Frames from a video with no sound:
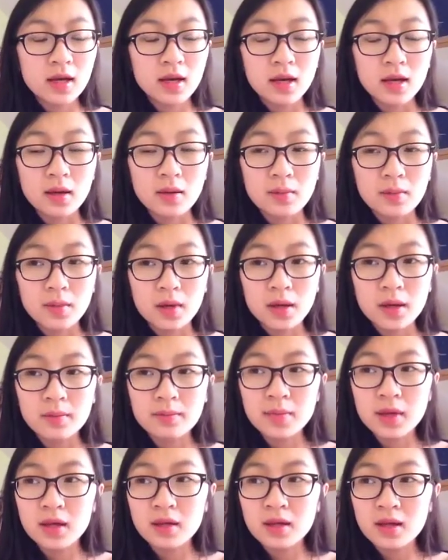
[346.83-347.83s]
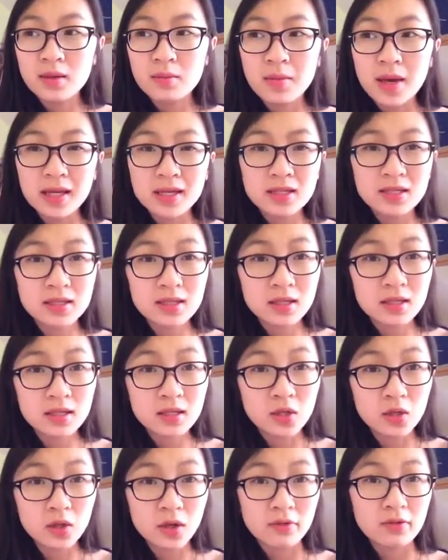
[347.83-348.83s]
I think
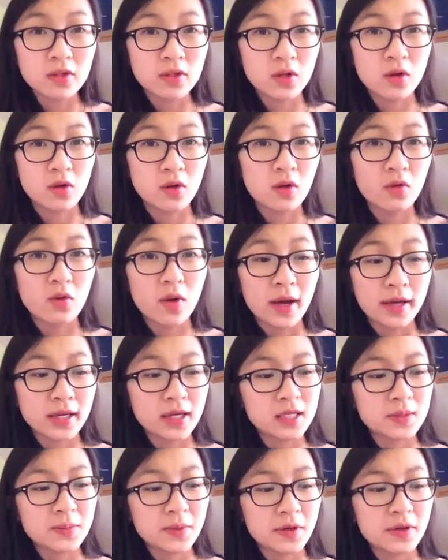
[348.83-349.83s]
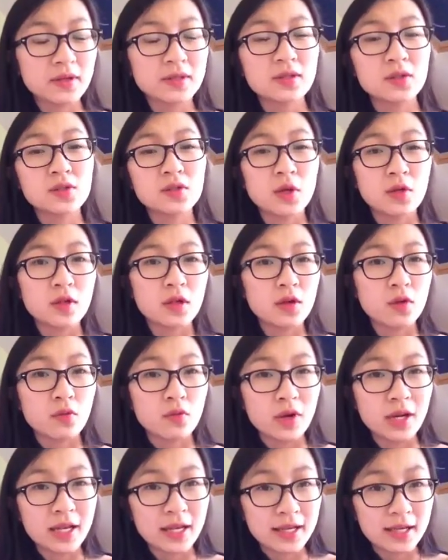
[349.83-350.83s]
medicine, you have to do a lot of work experience to show that you're
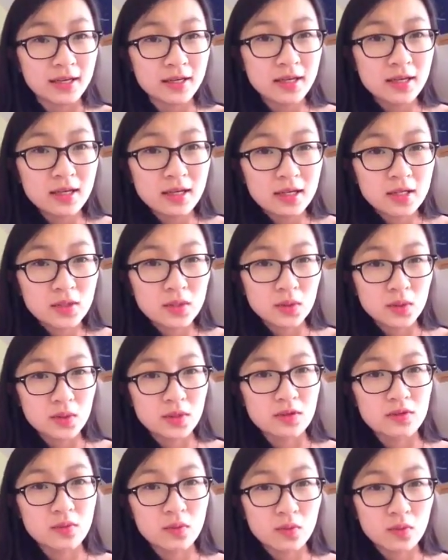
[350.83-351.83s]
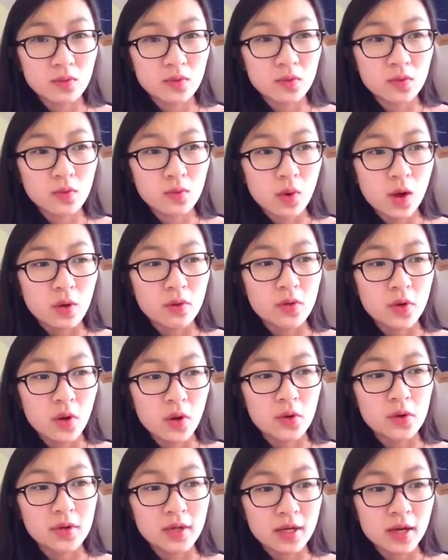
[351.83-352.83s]
really sort of well
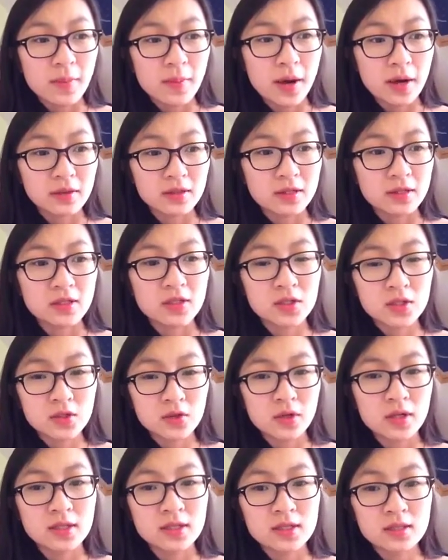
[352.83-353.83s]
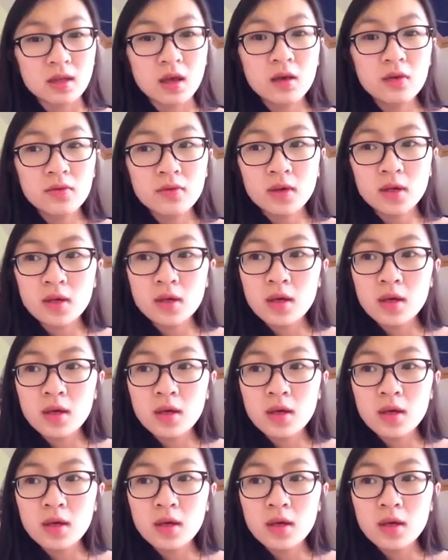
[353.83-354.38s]
known about the industry and stuff.